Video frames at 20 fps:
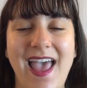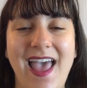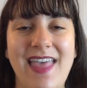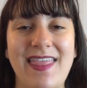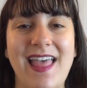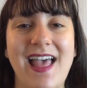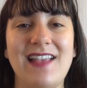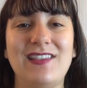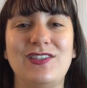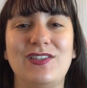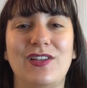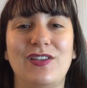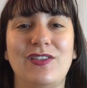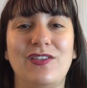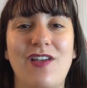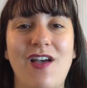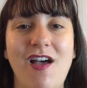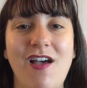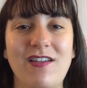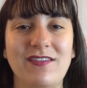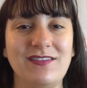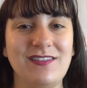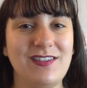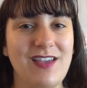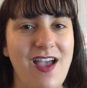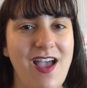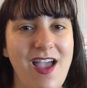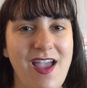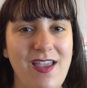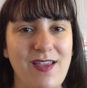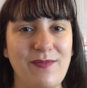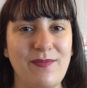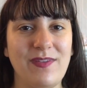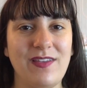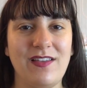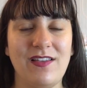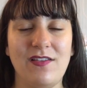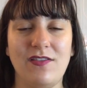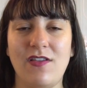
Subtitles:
And that's a long time. A